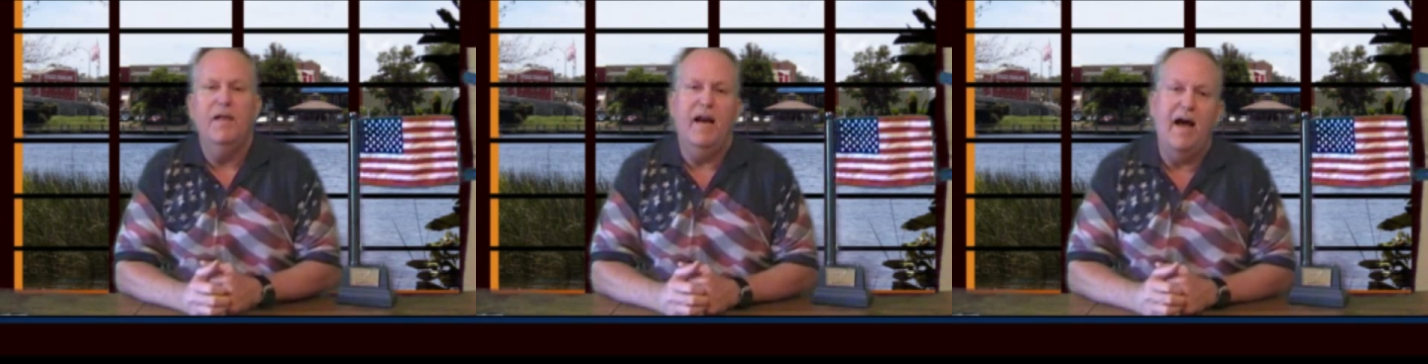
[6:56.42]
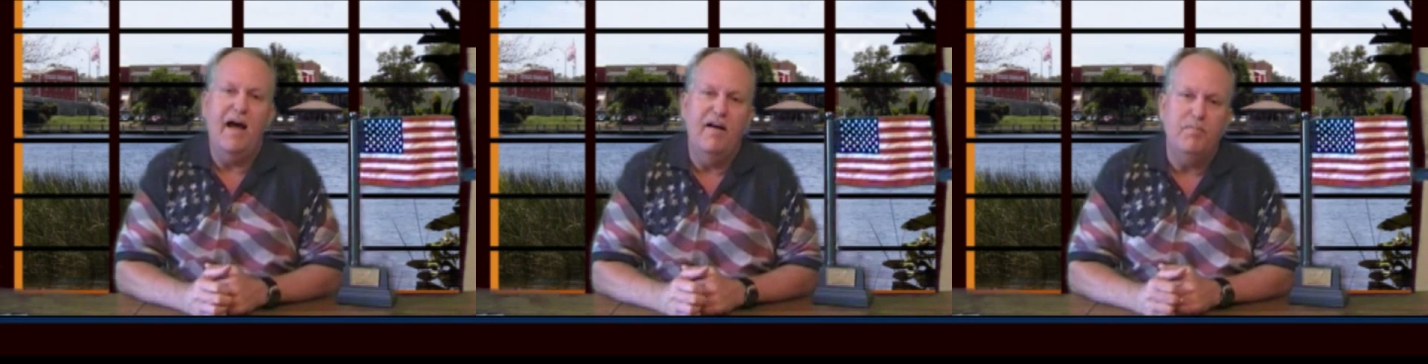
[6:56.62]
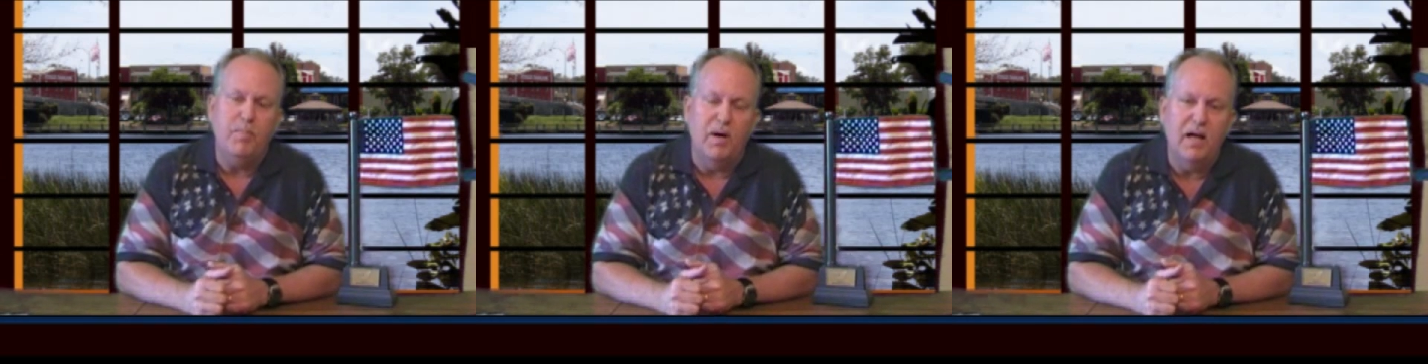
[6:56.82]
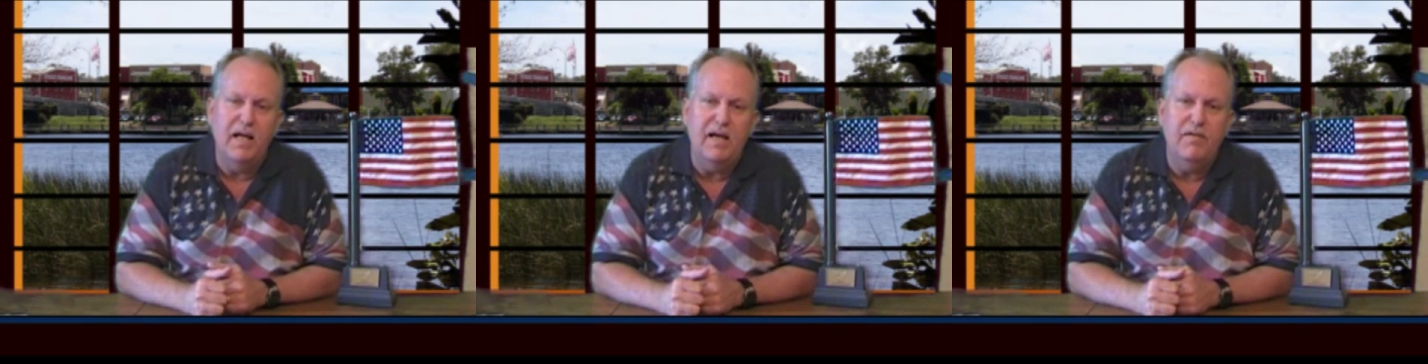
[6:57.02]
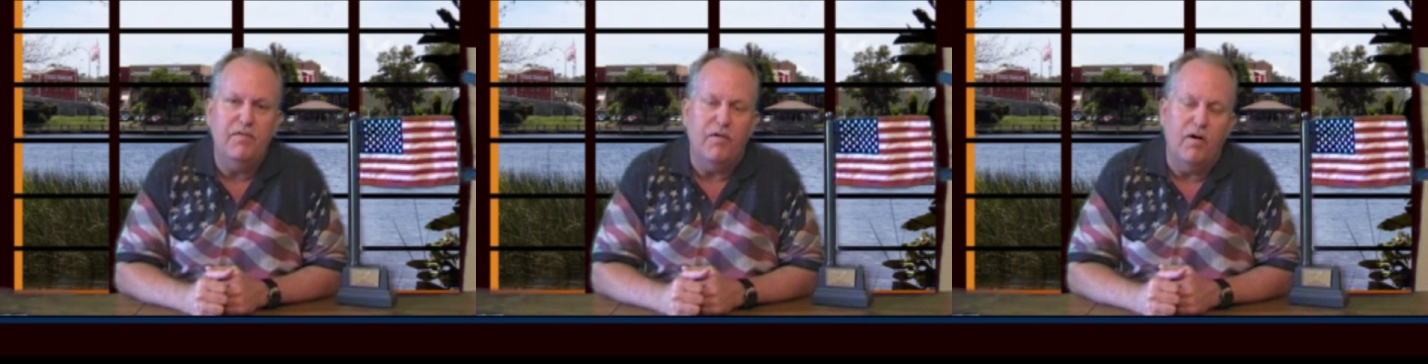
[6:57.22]
that I have
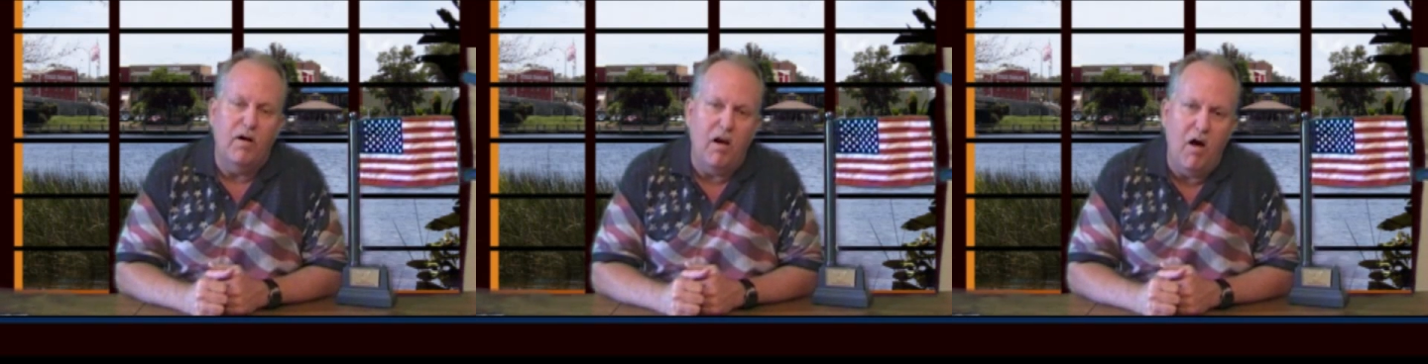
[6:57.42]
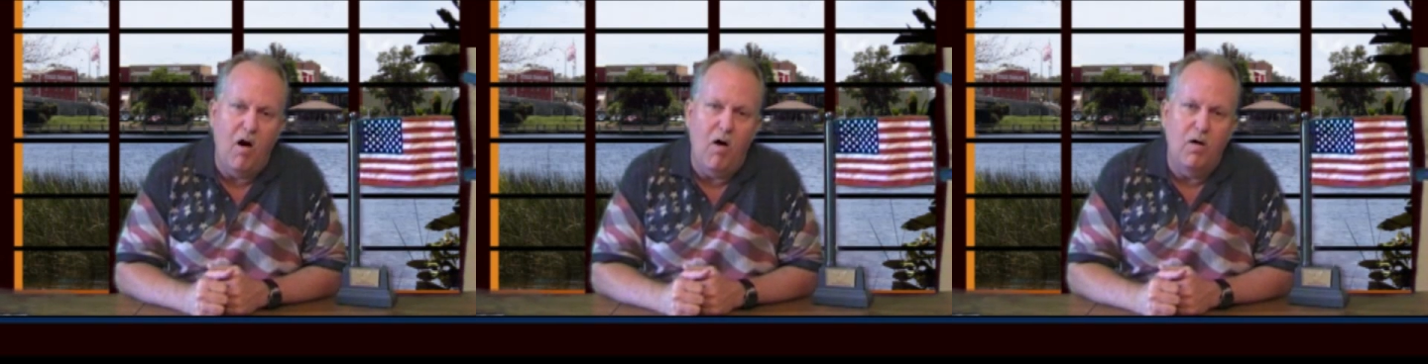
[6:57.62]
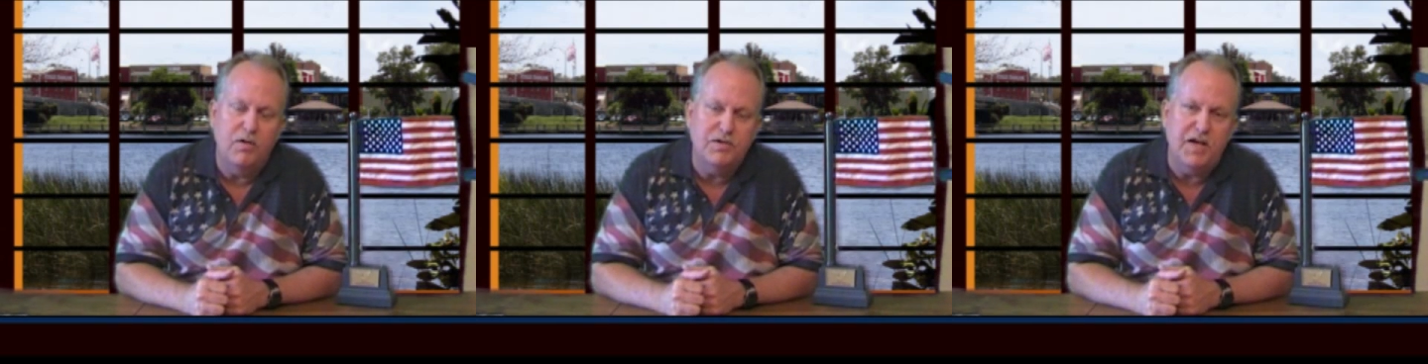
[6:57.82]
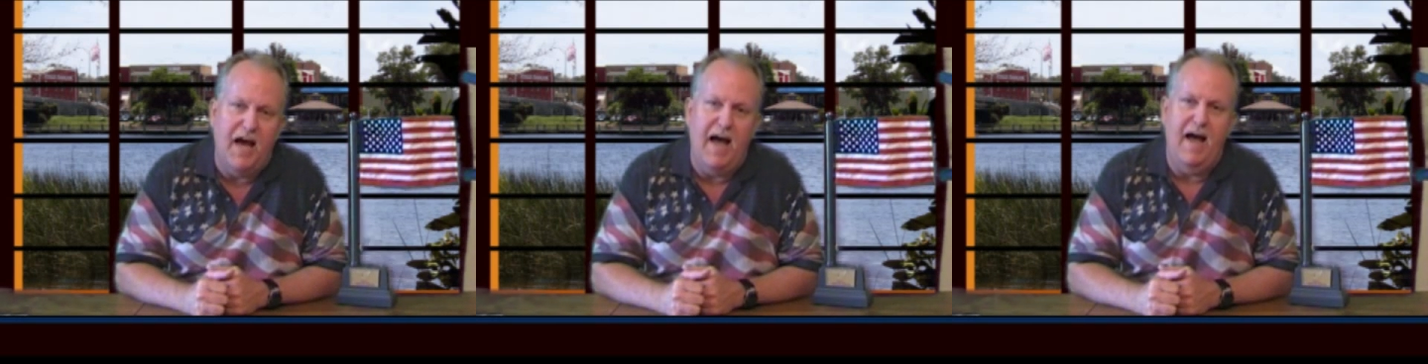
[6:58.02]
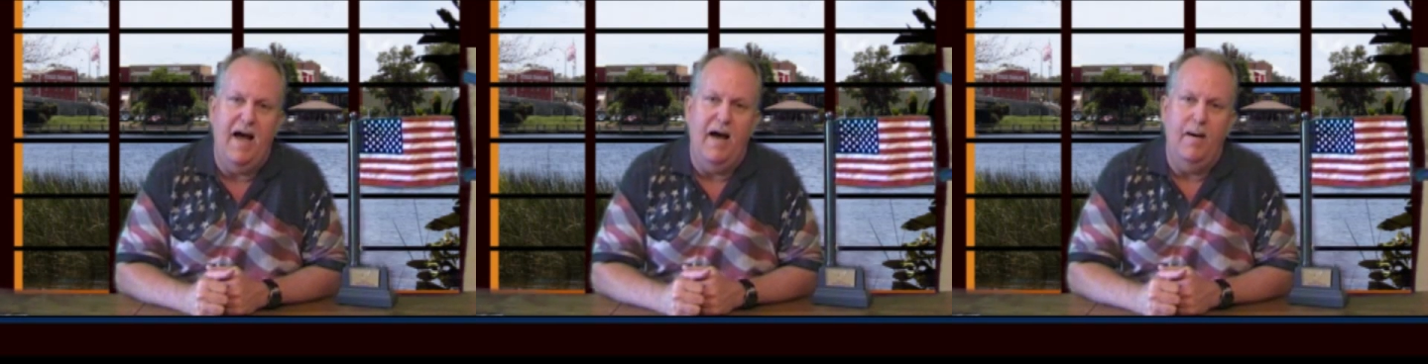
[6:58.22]
believed for a long
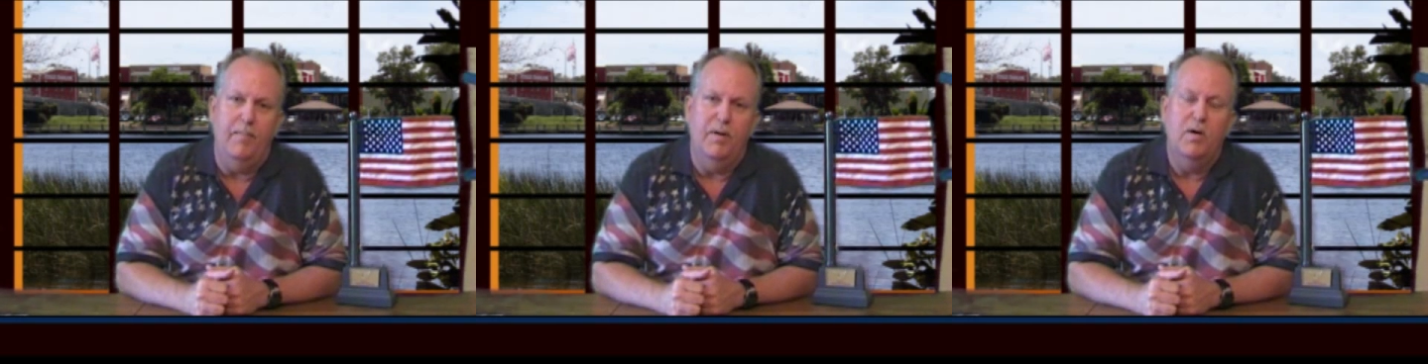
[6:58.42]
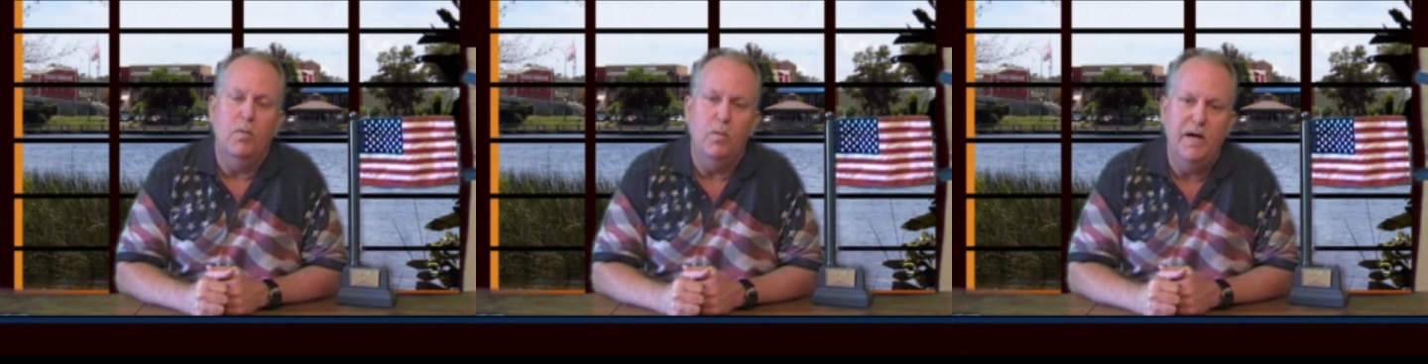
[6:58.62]
time